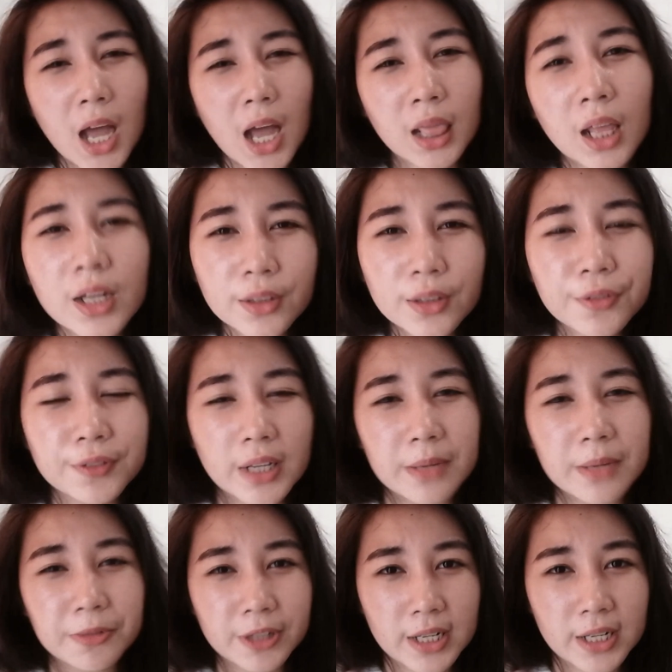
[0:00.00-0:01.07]
a lot of
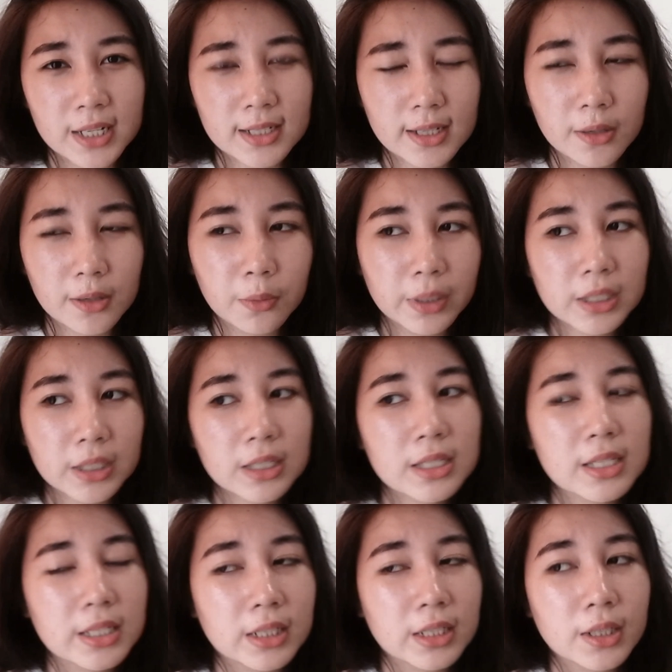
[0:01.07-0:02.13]
them were asking when
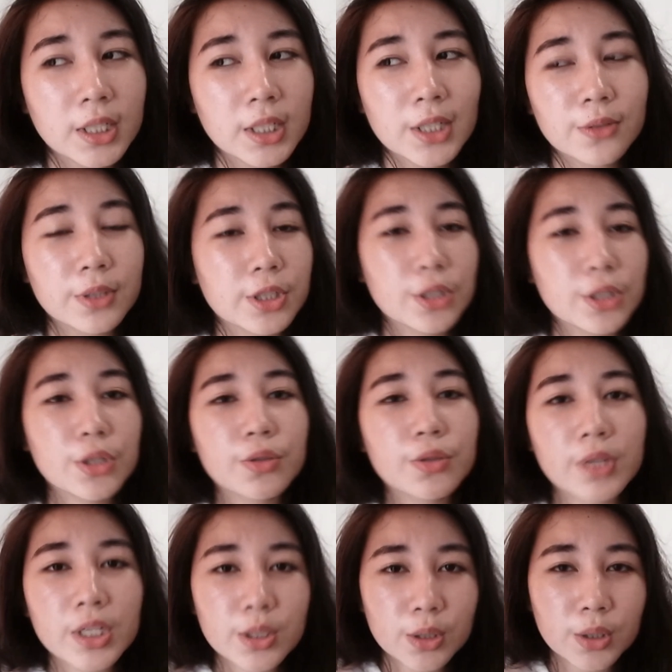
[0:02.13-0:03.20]
is the
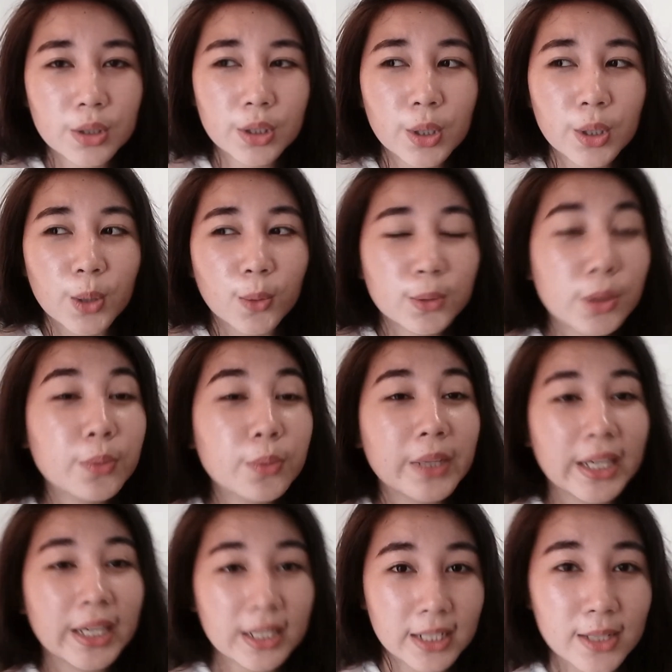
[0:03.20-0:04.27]
registration, although
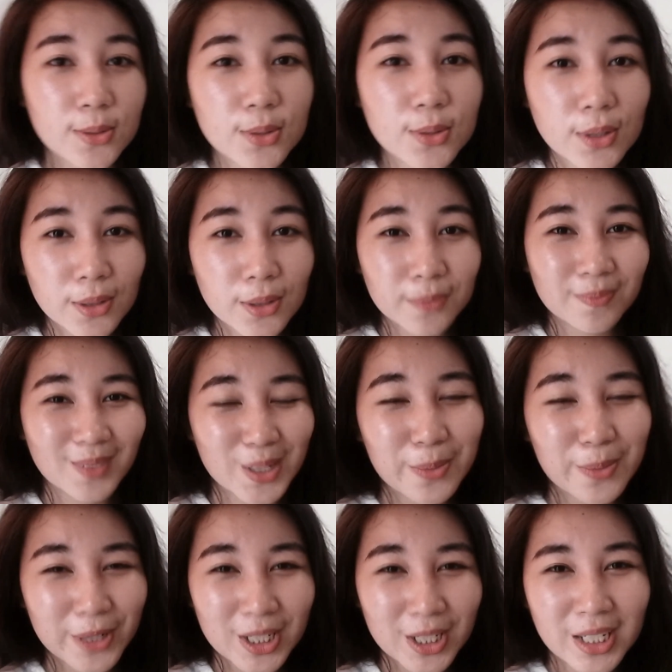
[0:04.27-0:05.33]
we can answer,
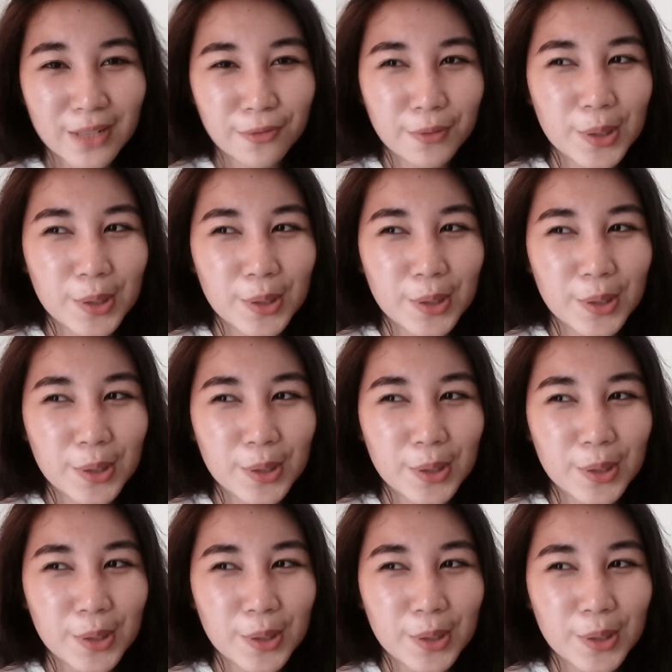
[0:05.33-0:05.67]
especially if